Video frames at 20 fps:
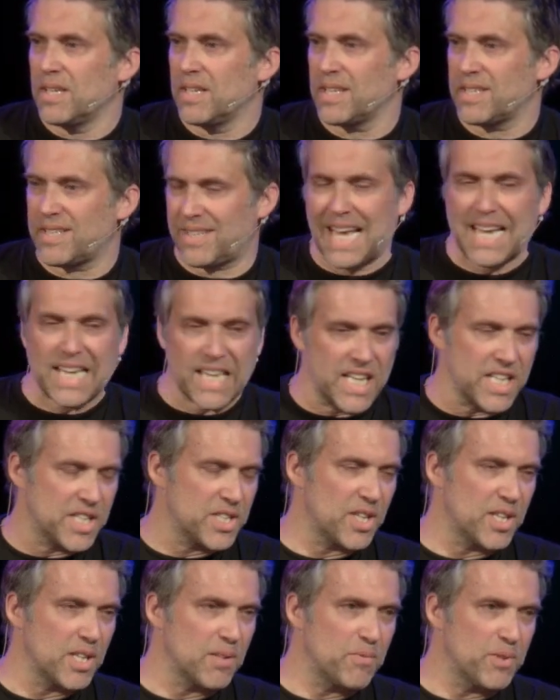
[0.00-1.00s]
Let's thank
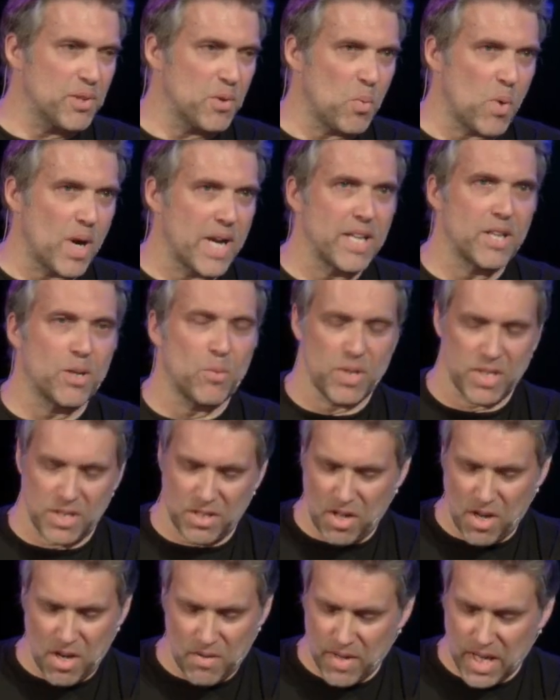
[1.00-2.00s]
each other for the way that we're
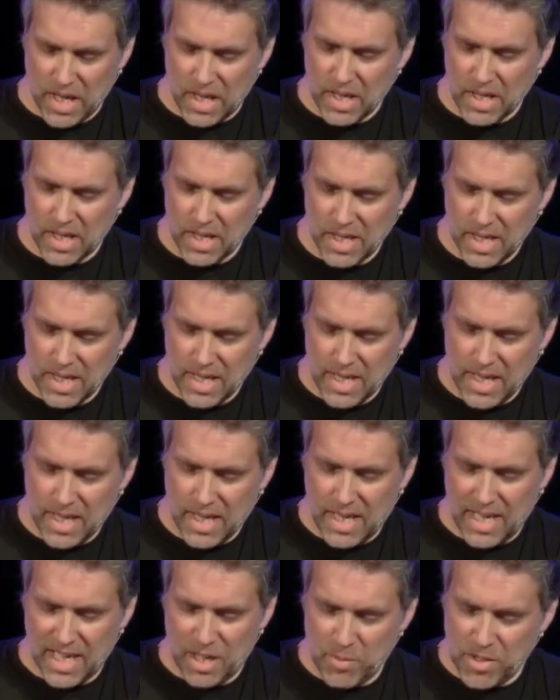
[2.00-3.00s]
serving.
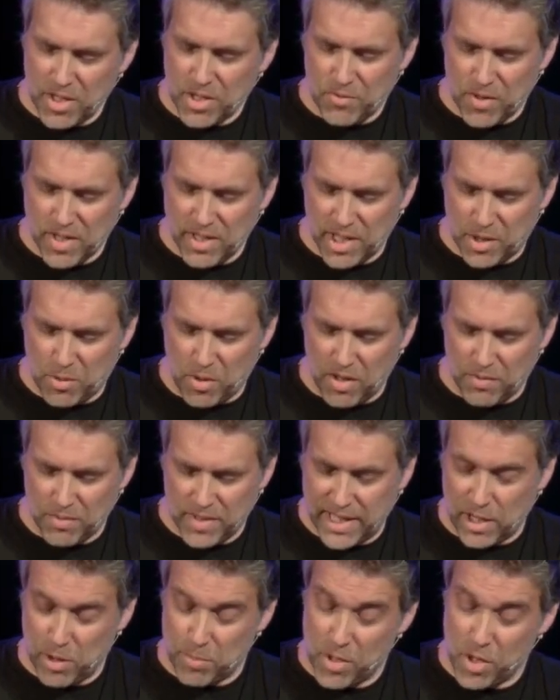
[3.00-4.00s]
And let me just read this quote from D.L.